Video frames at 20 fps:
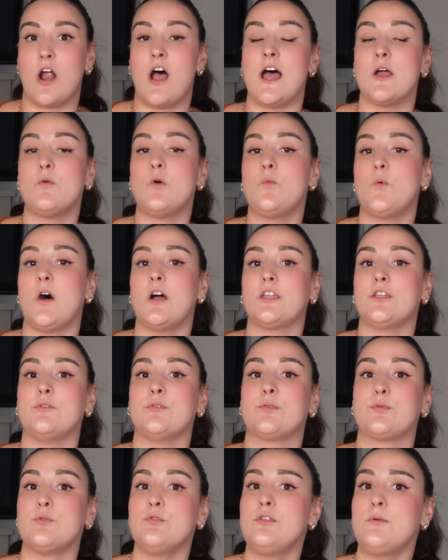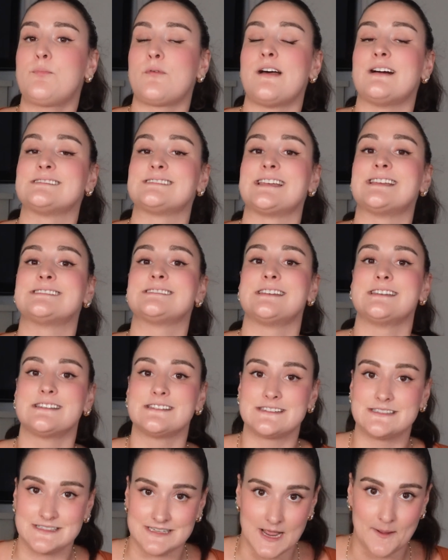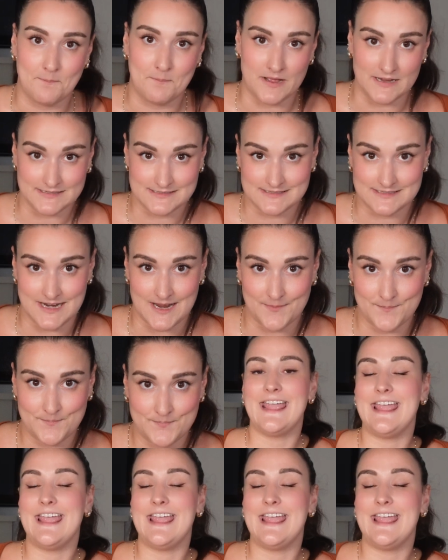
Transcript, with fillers: I will walk you through the process step by step.